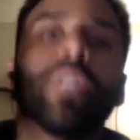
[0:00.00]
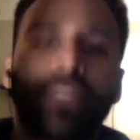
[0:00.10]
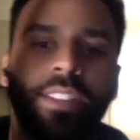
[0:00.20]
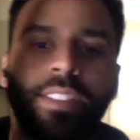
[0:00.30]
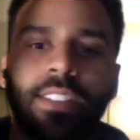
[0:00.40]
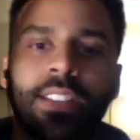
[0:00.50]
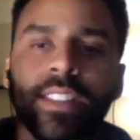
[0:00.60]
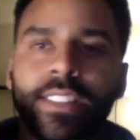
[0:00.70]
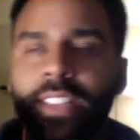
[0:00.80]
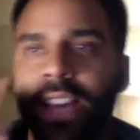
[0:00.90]
doesn't.
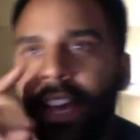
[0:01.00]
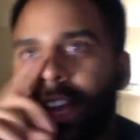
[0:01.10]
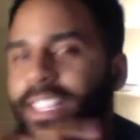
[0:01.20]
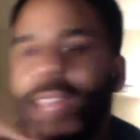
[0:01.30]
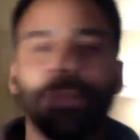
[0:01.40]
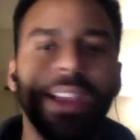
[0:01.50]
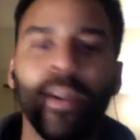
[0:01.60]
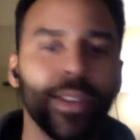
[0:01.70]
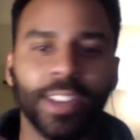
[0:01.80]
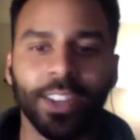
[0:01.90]
Because same thing. I
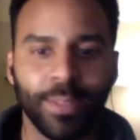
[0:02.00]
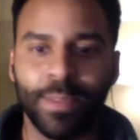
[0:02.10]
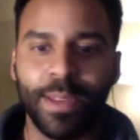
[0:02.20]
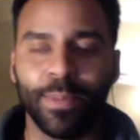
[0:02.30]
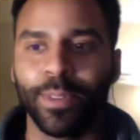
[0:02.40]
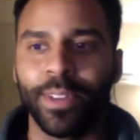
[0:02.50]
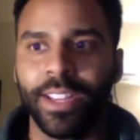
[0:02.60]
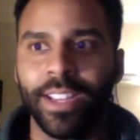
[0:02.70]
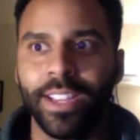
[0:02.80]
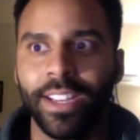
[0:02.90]
always talk to people,
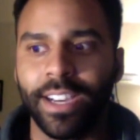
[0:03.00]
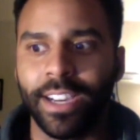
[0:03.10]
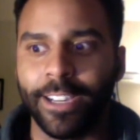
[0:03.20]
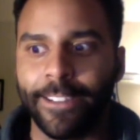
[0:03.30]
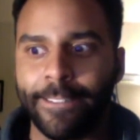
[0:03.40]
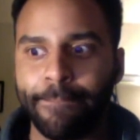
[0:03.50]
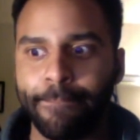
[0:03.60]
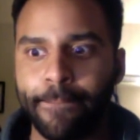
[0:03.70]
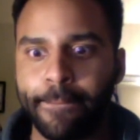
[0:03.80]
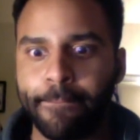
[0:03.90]
but
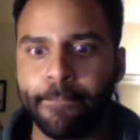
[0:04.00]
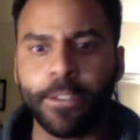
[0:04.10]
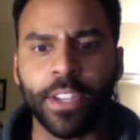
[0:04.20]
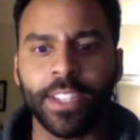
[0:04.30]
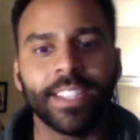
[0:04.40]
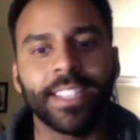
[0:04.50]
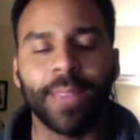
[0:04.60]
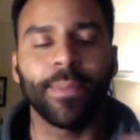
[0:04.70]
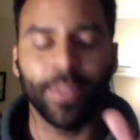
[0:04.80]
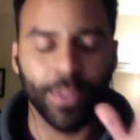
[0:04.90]
just the
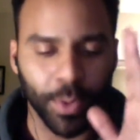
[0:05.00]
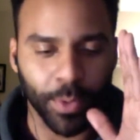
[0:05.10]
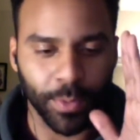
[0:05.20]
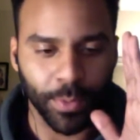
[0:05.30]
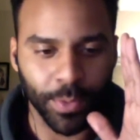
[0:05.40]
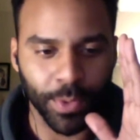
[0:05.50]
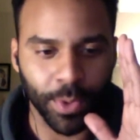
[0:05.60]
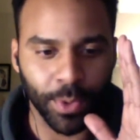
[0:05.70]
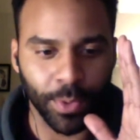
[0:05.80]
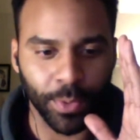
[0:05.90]
same.
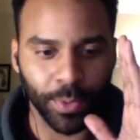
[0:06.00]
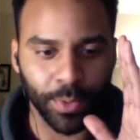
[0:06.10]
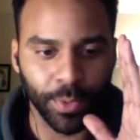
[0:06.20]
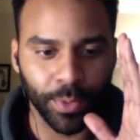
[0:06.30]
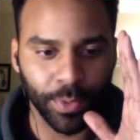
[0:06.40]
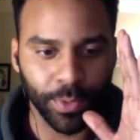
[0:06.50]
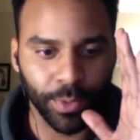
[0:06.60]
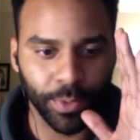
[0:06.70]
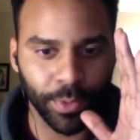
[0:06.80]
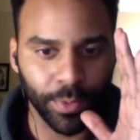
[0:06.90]
So
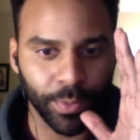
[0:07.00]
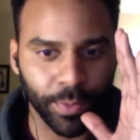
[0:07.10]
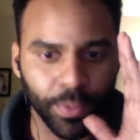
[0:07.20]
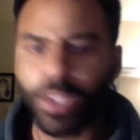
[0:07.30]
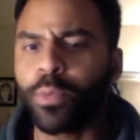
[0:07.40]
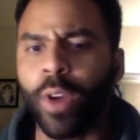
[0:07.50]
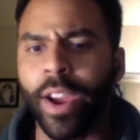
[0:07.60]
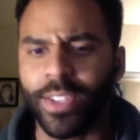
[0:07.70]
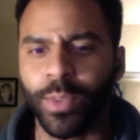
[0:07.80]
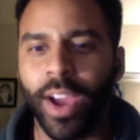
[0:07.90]
just
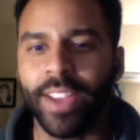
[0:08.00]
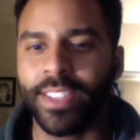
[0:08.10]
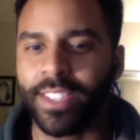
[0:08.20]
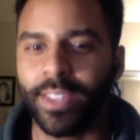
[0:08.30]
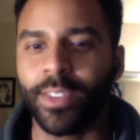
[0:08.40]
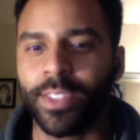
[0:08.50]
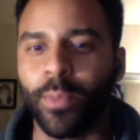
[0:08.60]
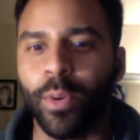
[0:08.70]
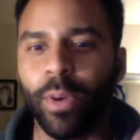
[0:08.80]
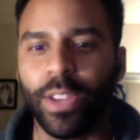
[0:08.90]
price wise is still
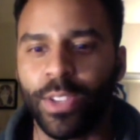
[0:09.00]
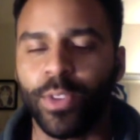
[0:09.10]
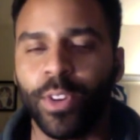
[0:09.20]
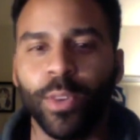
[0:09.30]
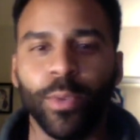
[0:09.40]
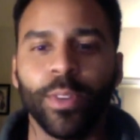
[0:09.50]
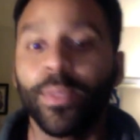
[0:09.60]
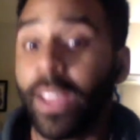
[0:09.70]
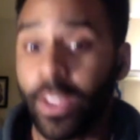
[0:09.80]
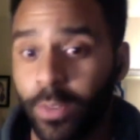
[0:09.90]
somewhere where I struggle. Where,
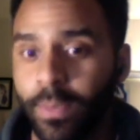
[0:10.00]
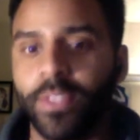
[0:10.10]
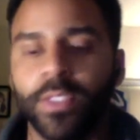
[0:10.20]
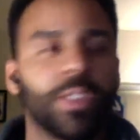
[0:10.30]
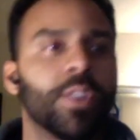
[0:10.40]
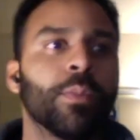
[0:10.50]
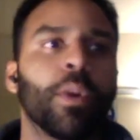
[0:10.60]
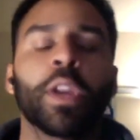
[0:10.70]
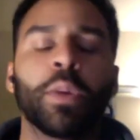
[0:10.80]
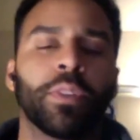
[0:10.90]
like you had mentioned too, the
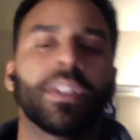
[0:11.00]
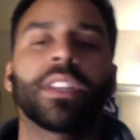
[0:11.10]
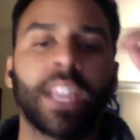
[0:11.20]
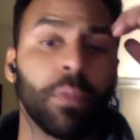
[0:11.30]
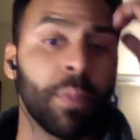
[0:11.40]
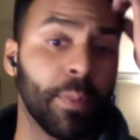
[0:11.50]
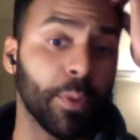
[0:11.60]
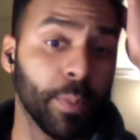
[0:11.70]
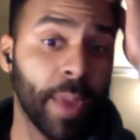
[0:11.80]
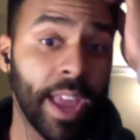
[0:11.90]
market will dictate what people
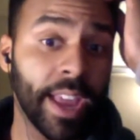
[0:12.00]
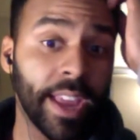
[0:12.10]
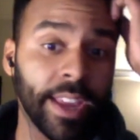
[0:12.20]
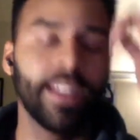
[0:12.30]
will pay.